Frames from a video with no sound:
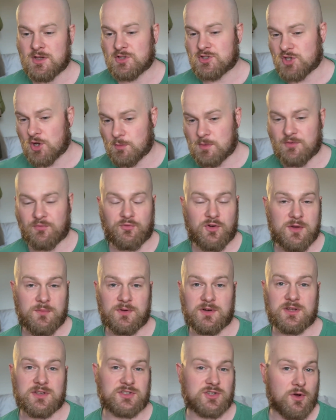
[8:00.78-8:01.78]
Tommy
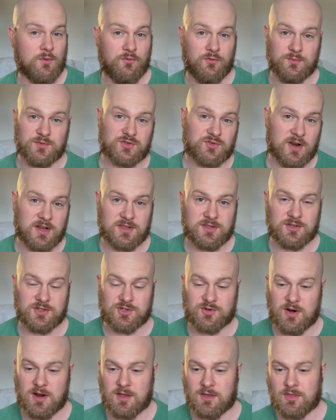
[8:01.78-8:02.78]
Freeman has gone from strength to
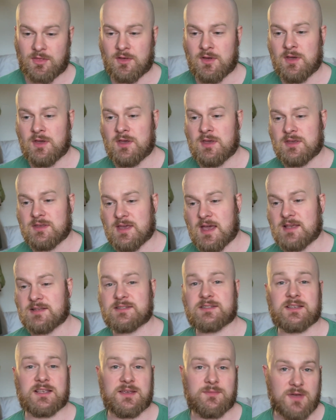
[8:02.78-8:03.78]
strength.
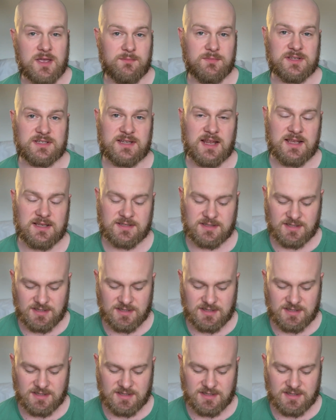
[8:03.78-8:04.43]
Yes, he made mistakes